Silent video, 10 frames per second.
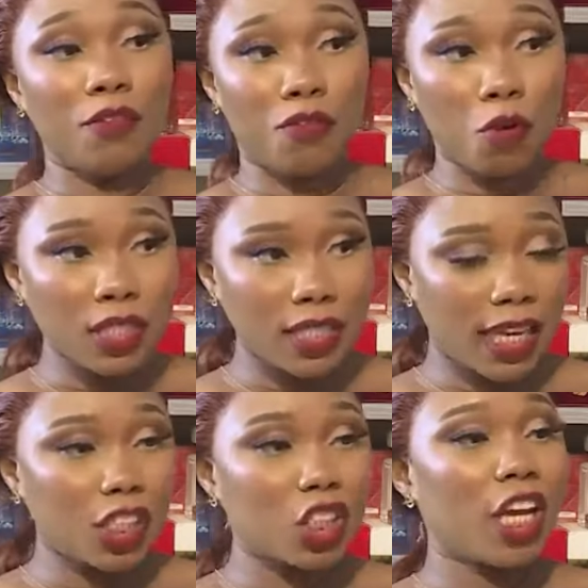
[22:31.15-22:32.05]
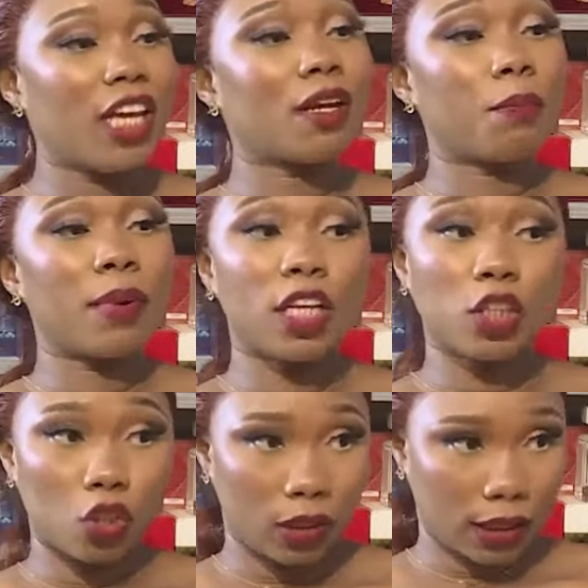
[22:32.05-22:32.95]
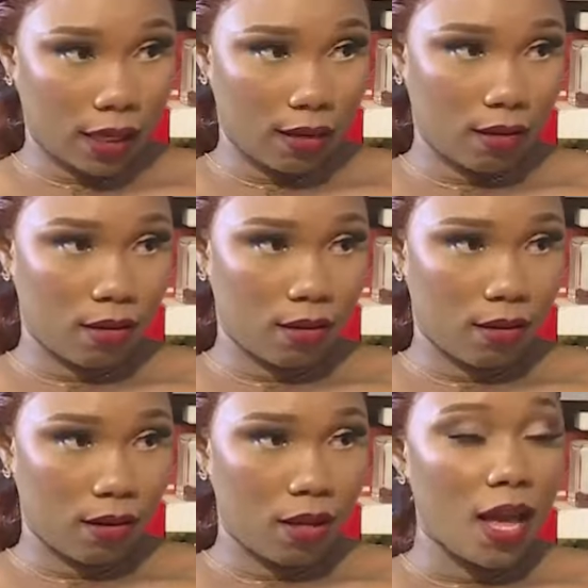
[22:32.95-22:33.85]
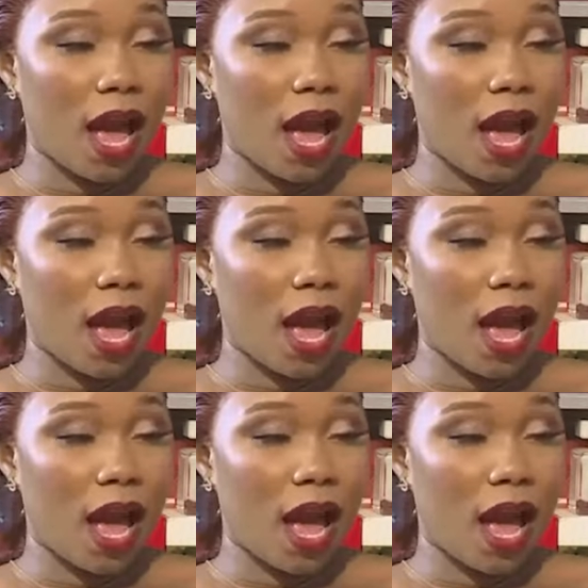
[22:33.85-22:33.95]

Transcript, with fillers: in the first stage, it repairs your skin. Okay.